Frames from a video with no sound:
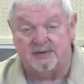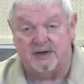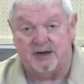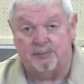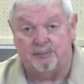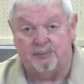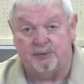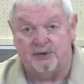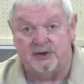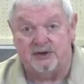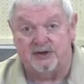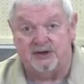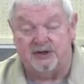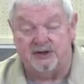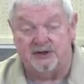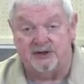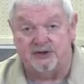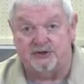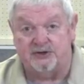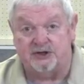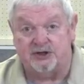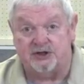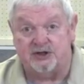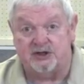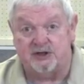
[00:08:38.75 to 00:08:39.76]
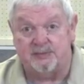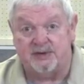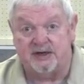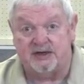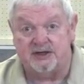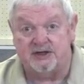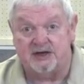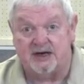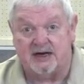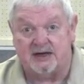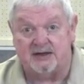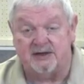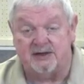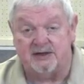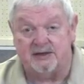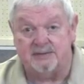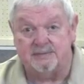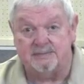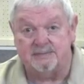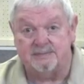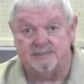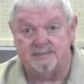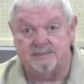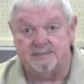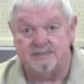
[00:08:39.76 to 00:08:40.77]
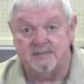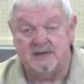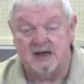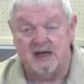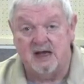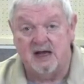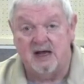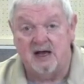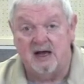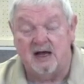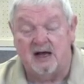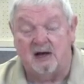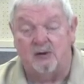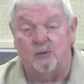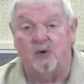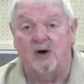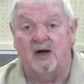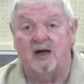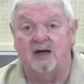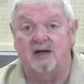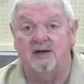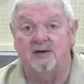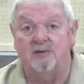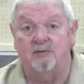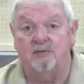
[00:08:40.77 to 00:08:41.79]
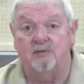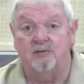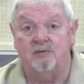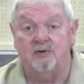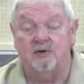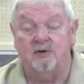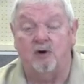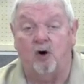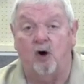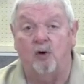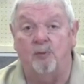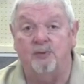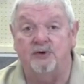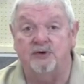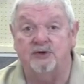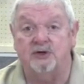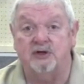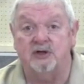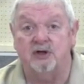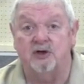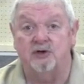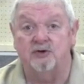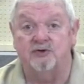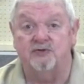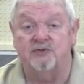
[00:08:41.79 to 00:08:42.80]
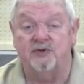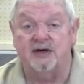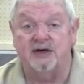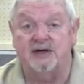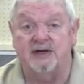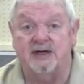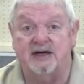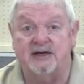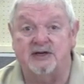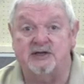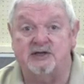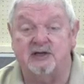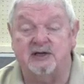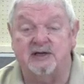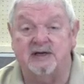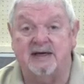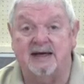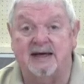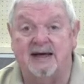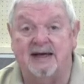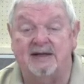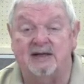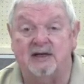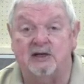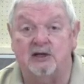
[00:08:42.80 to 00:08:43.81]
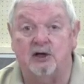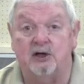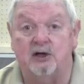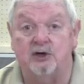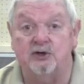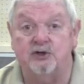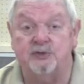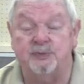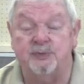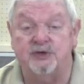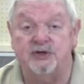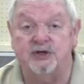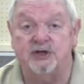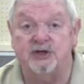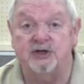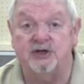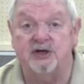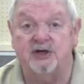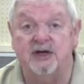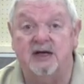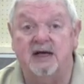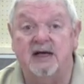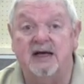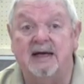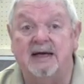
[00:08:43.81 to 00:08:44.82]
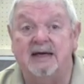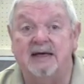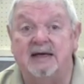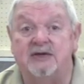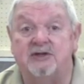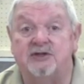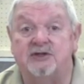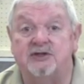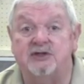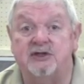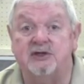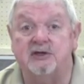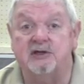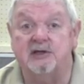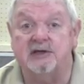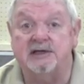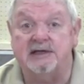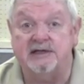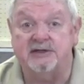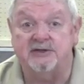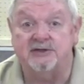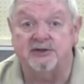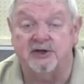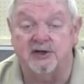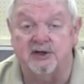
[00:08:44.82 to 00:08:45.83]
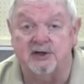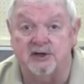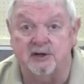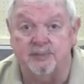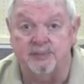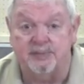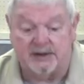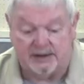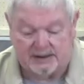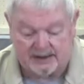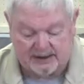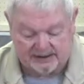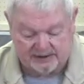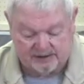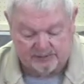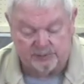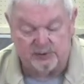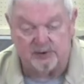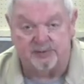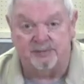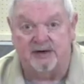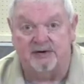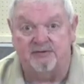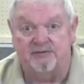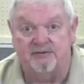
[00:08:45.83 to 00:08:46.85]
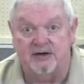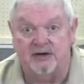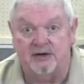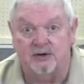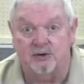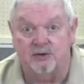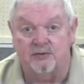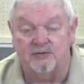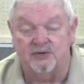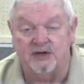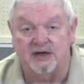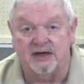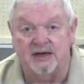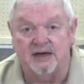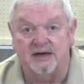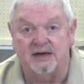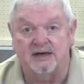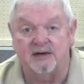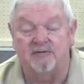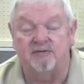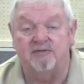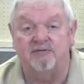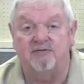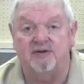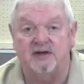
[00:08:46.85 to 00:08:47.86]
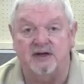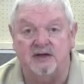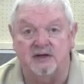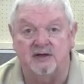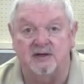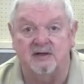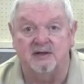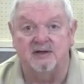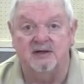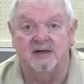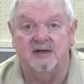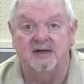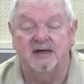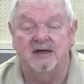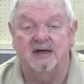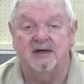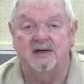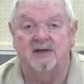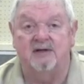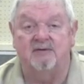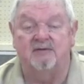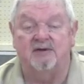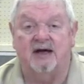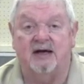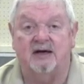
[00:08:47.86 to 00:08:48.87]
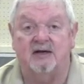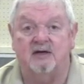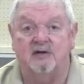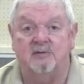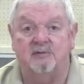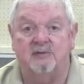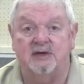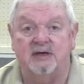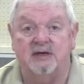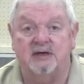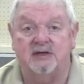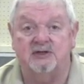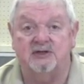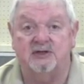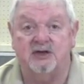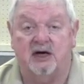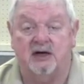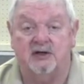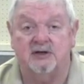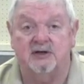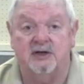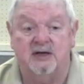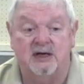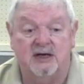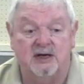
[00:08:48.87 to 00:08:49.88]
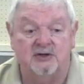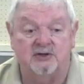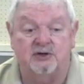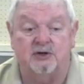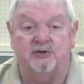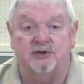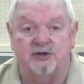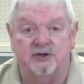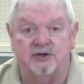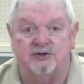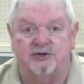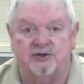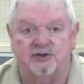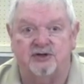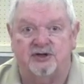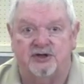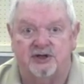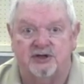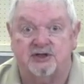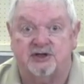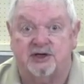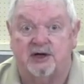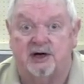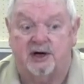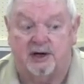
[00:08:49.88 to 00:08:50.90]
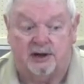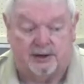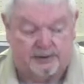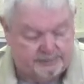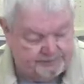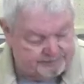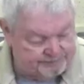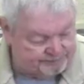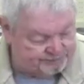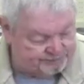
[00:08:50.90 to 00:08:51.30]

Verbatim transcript: And I put it in the system. I checked it. And while it opens or closes very nicely, in the closed position, it still leaks a little bit. I can put my finger over the end and feel the vacuum being sucked. So this is a discard.